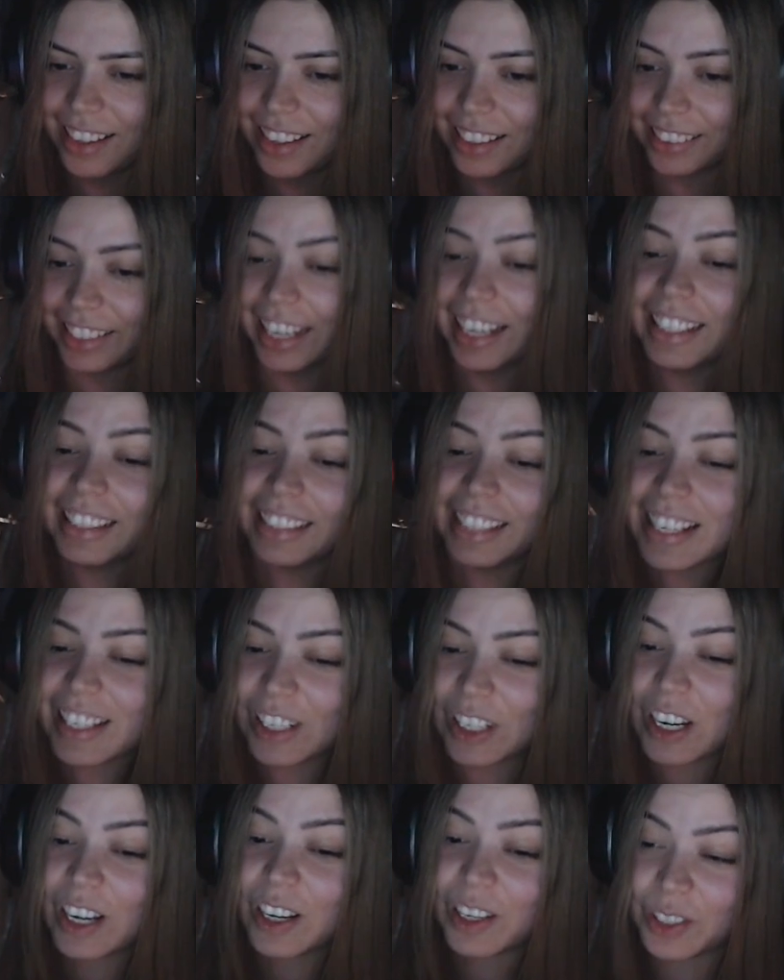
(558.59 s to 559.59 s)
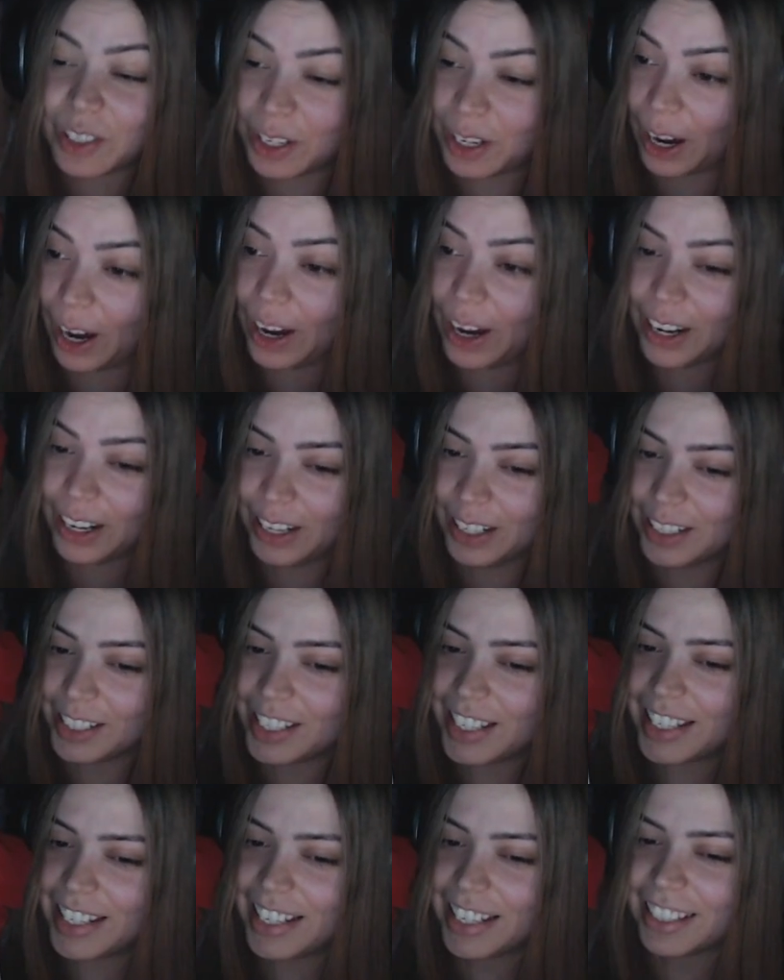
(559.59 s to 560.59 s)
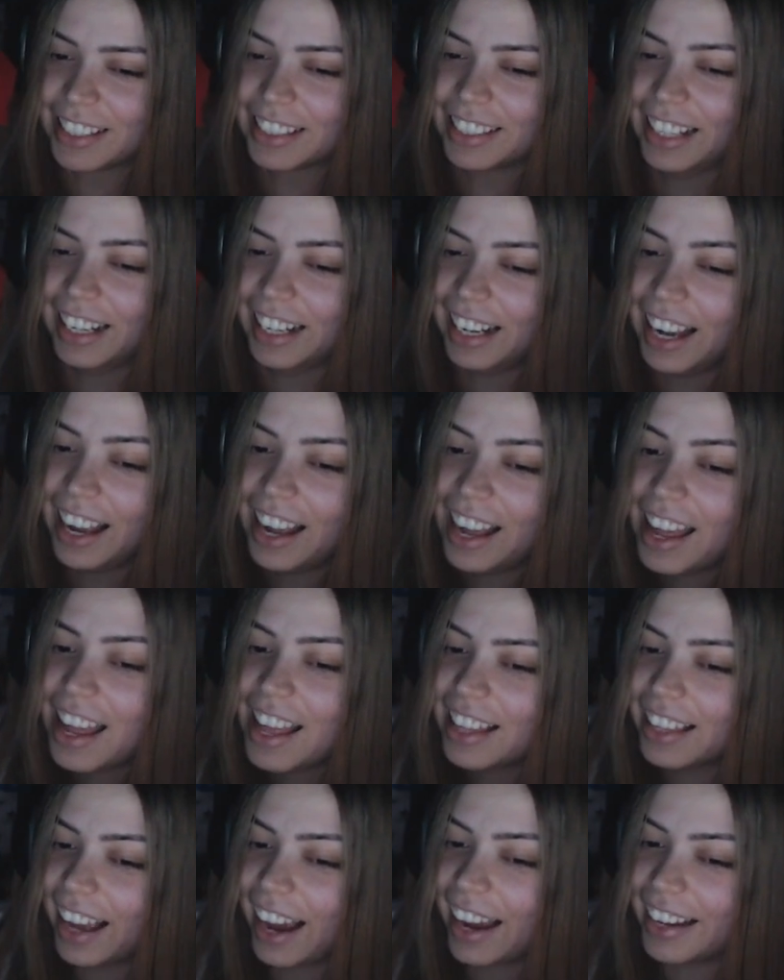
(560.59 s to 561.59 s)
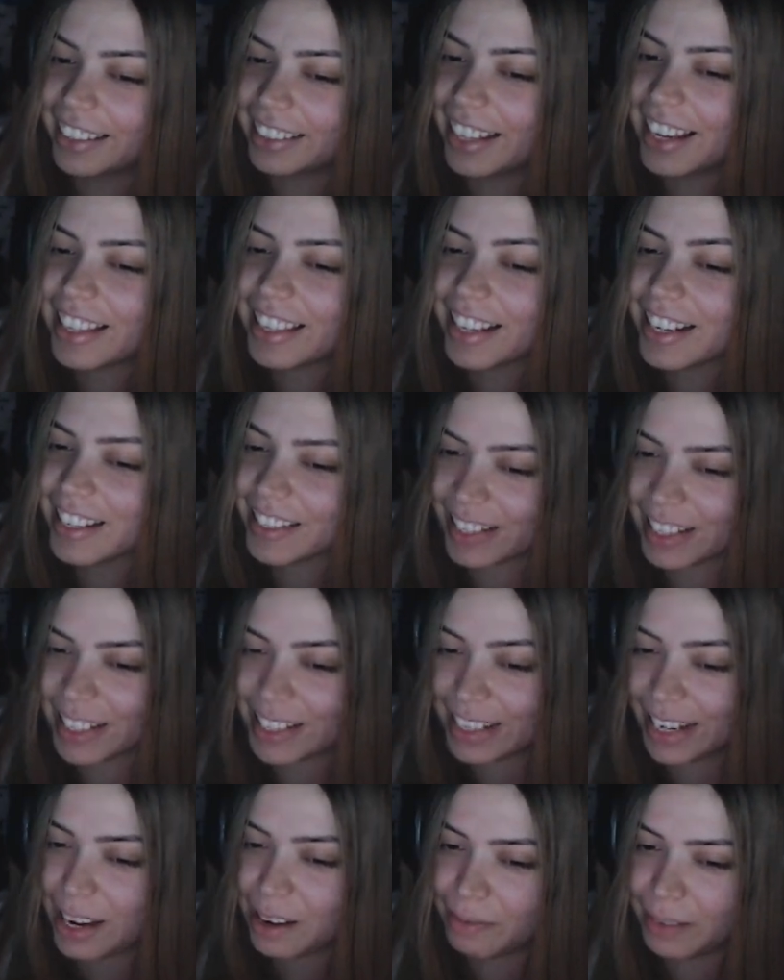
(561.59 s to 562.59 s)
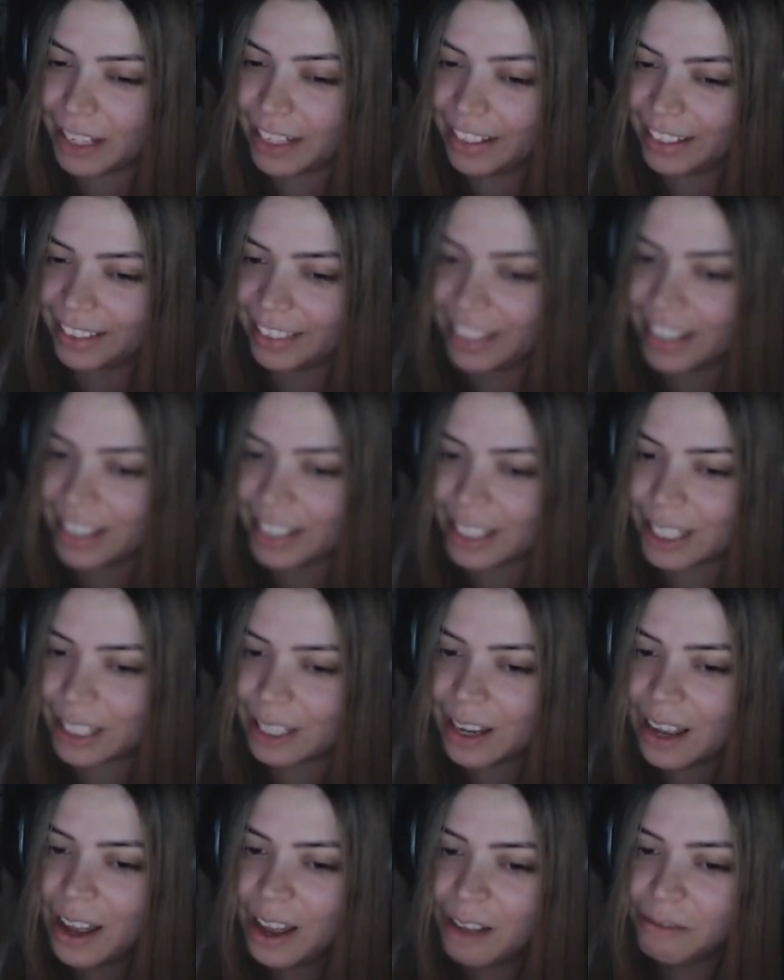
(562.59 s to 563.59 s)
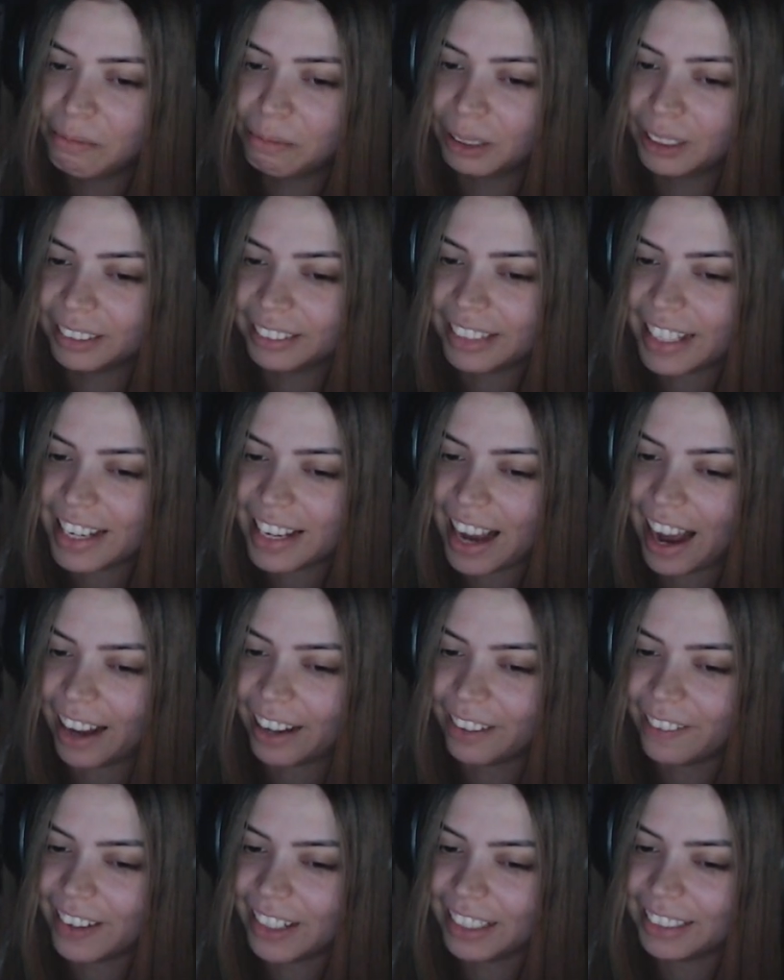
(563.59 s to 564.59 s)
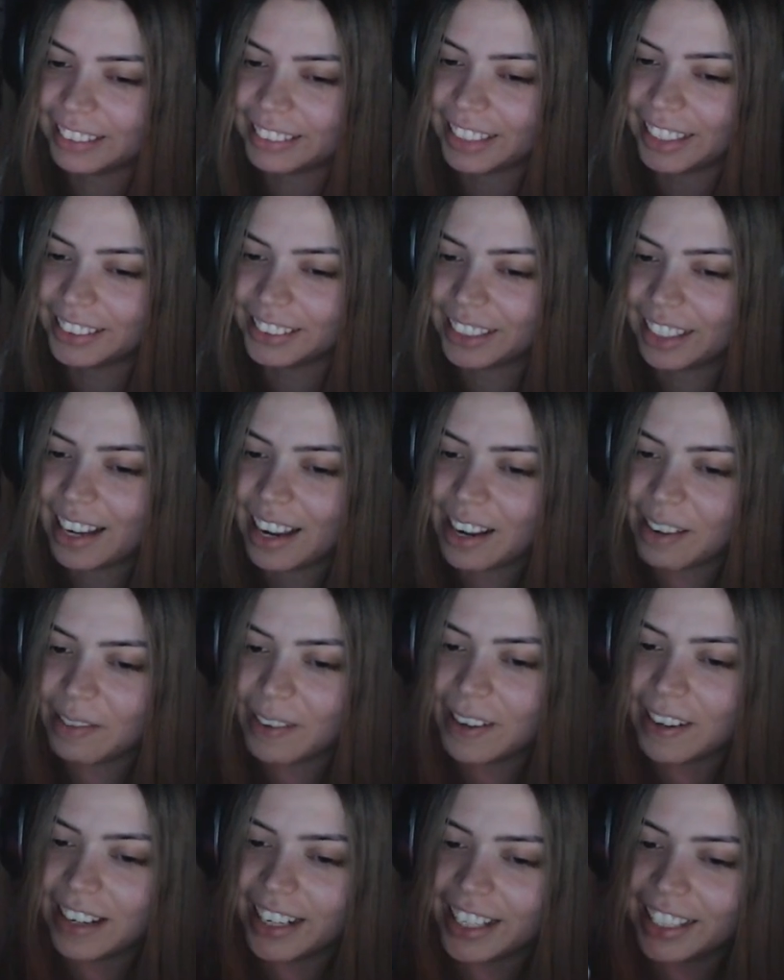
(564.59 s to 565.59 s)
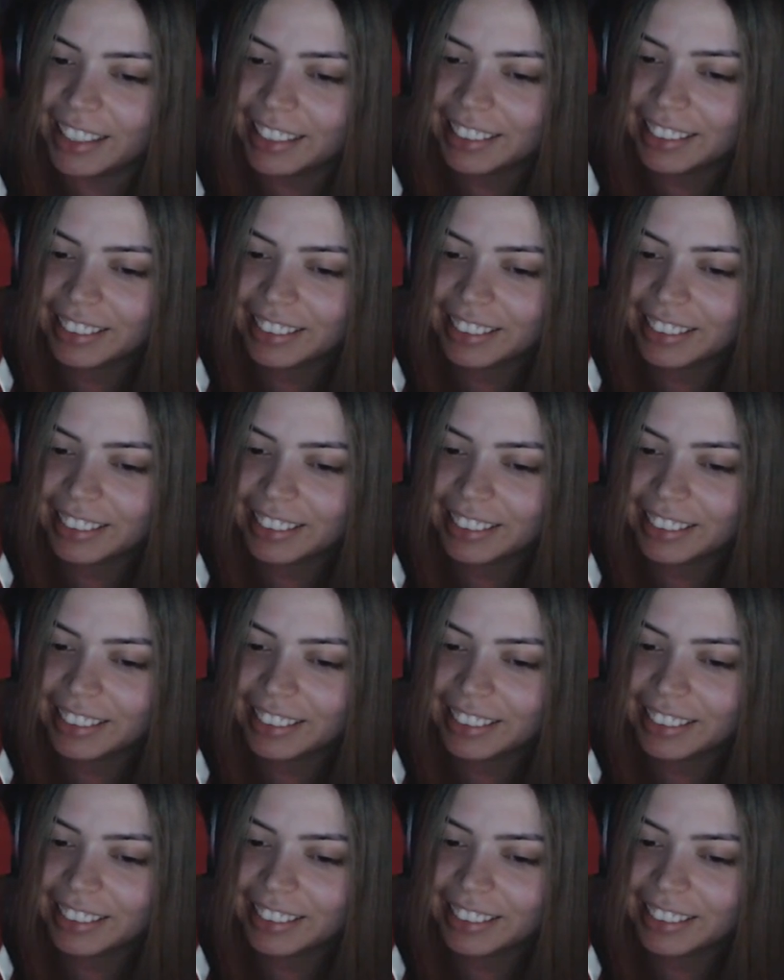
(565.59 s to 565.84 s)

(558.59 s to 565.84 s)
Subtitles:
This shit is cursed. I think there's a demon in this. Please, I don't want to touch it anymore.